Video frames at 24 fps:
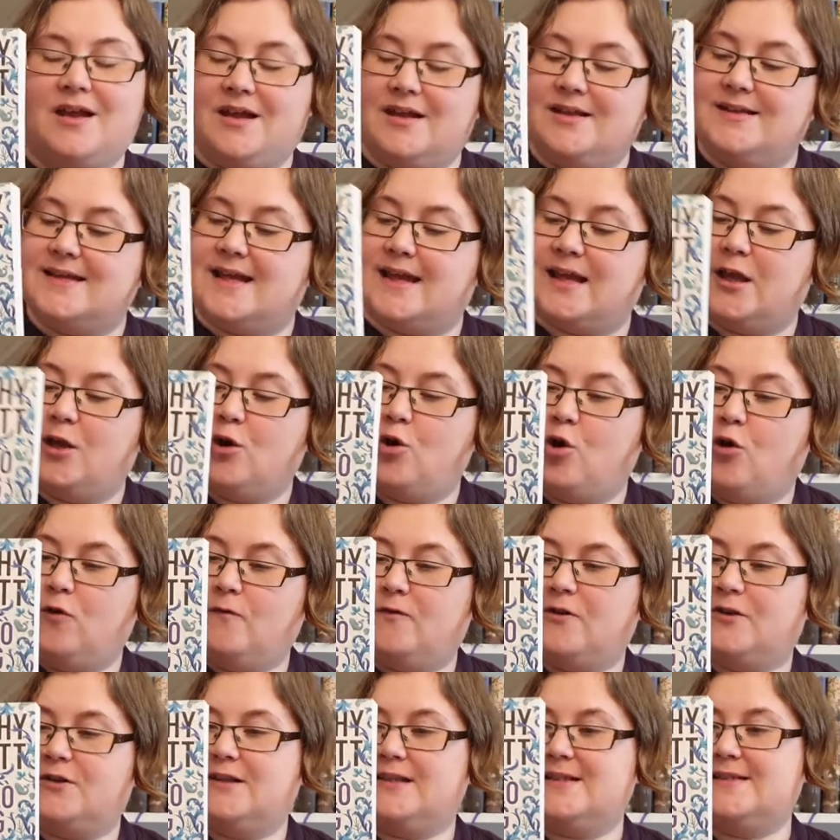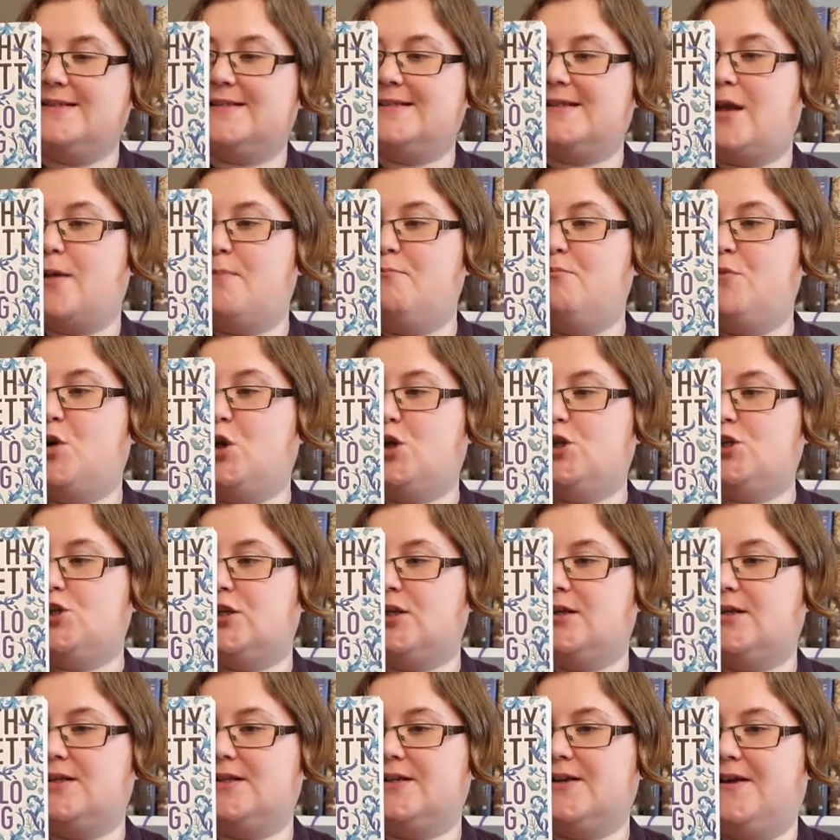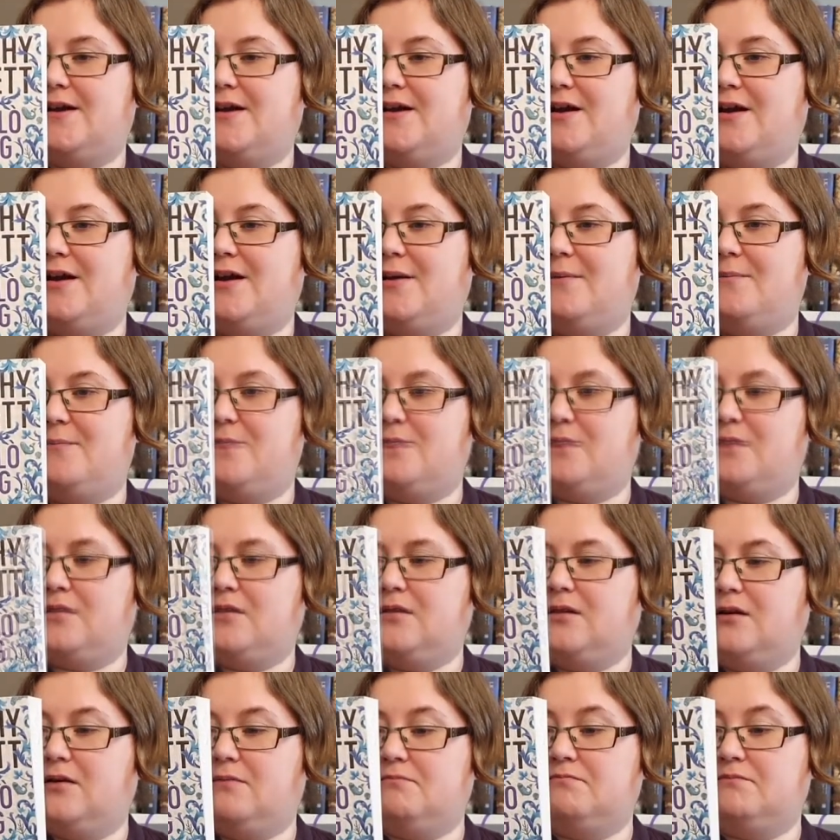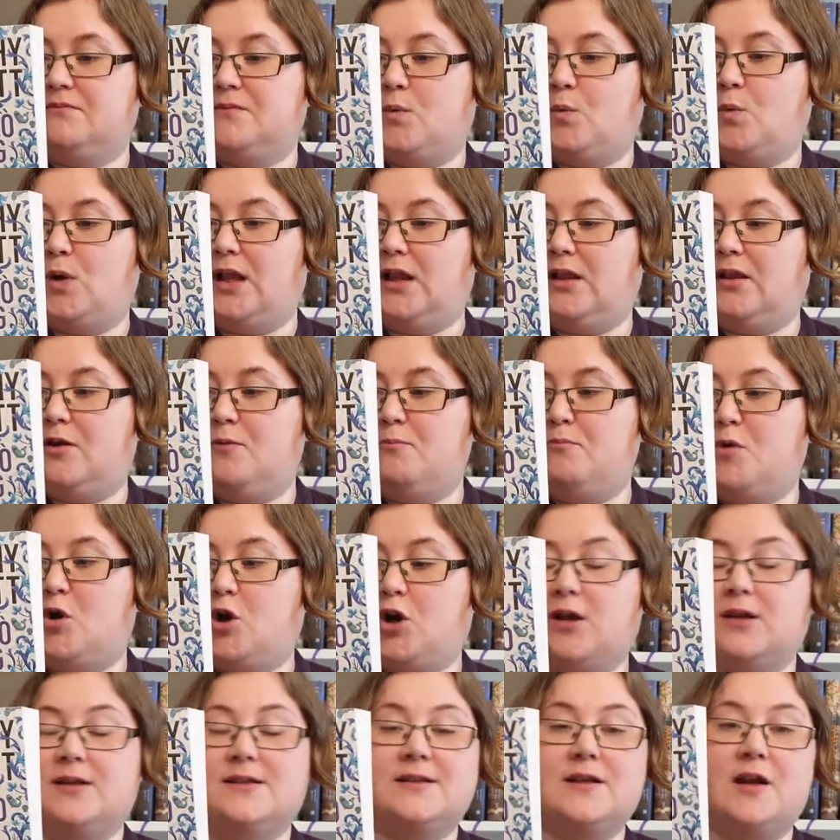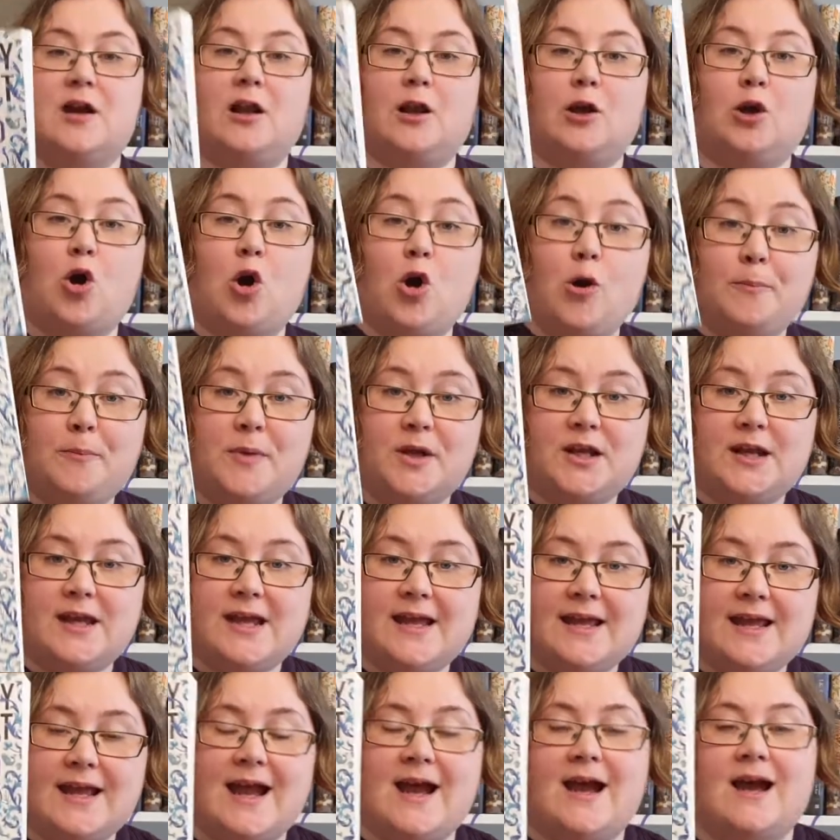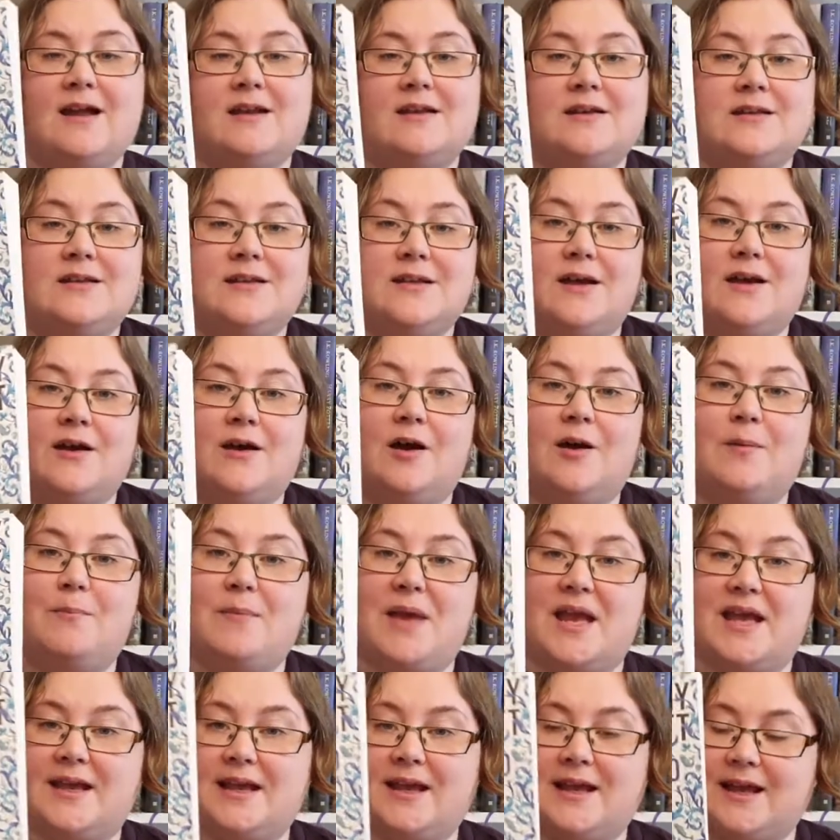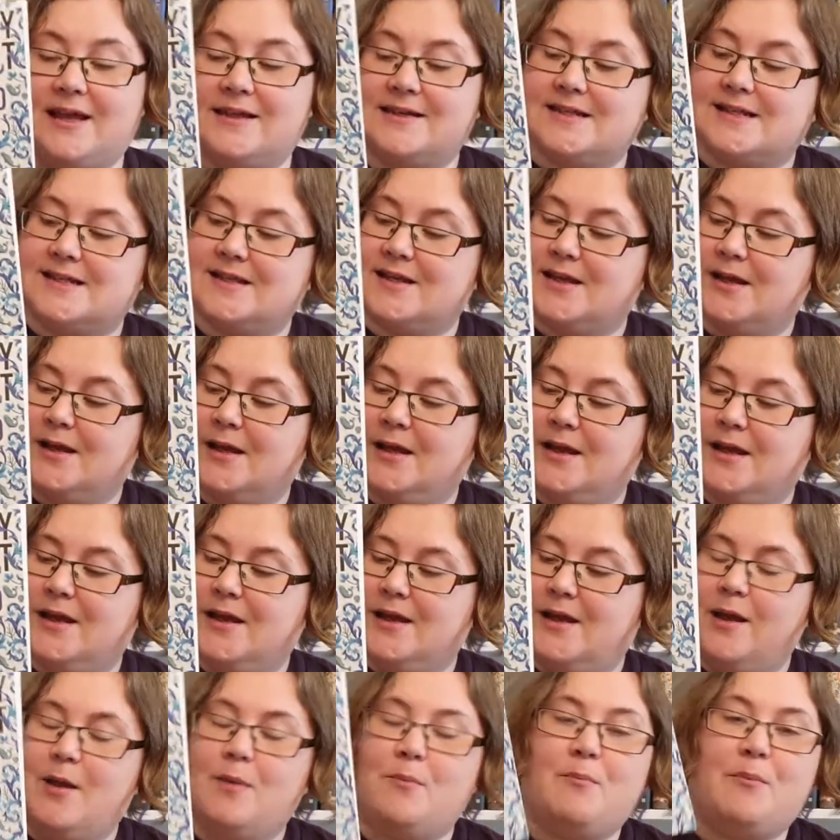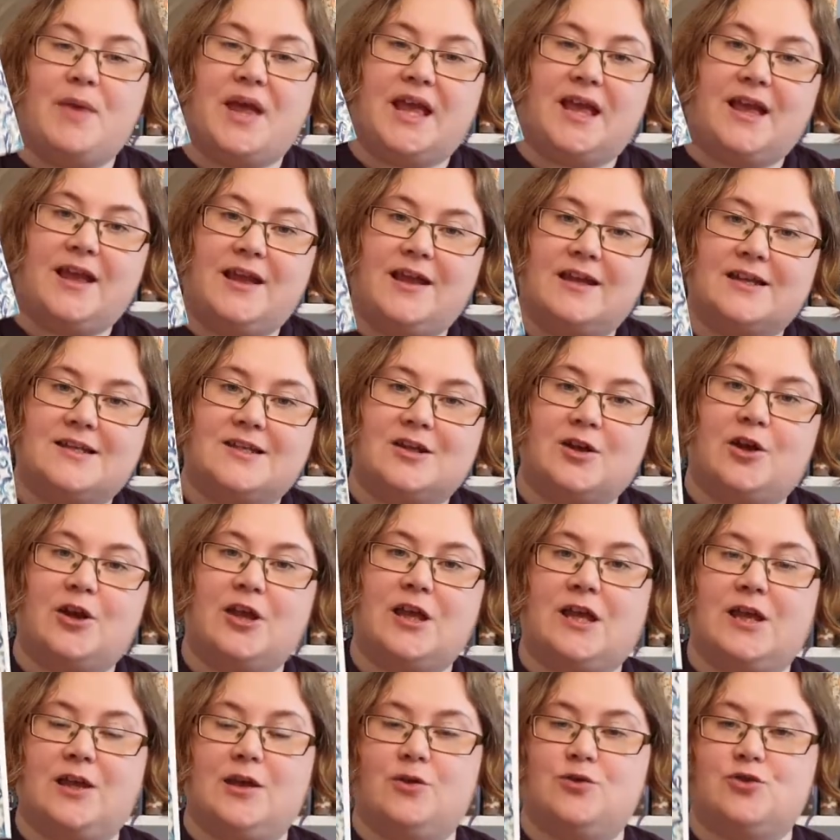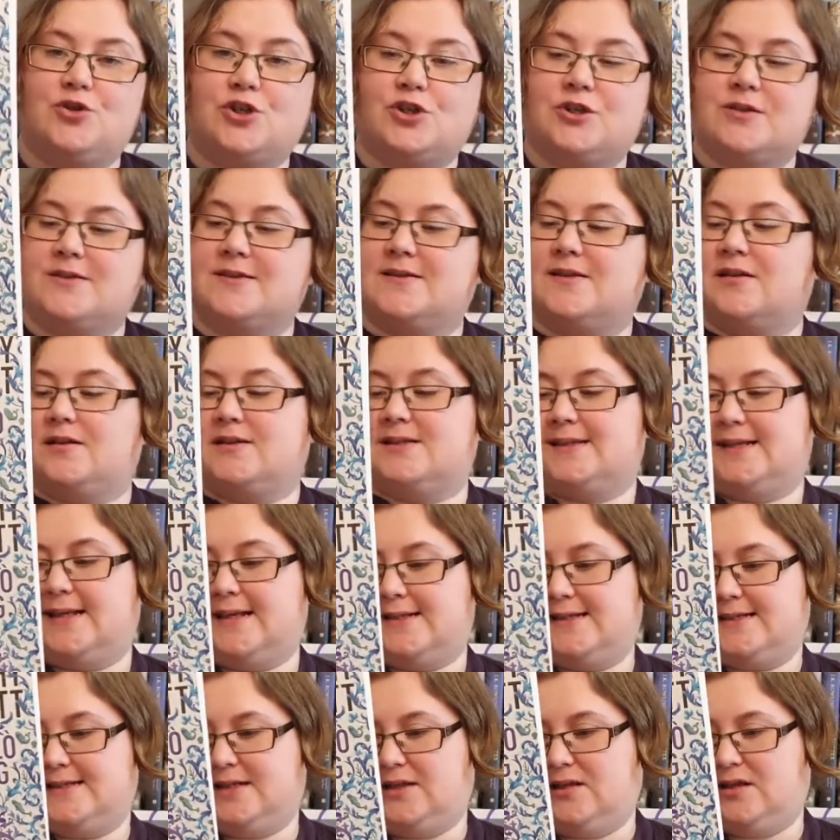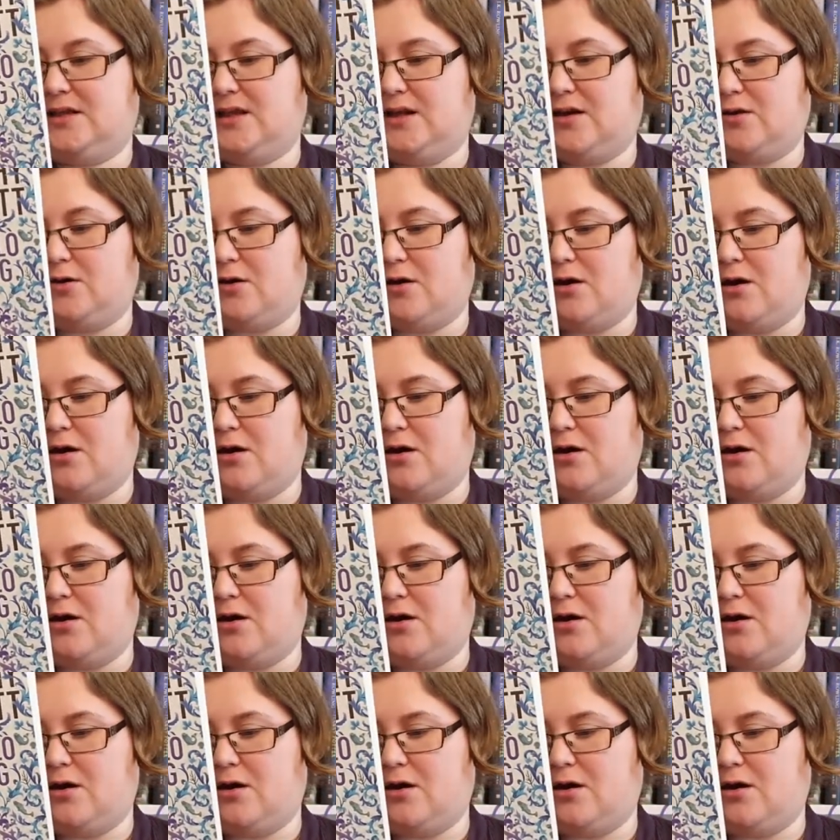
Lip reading: taking over this merchant, a mercantile company and making it a huge success. There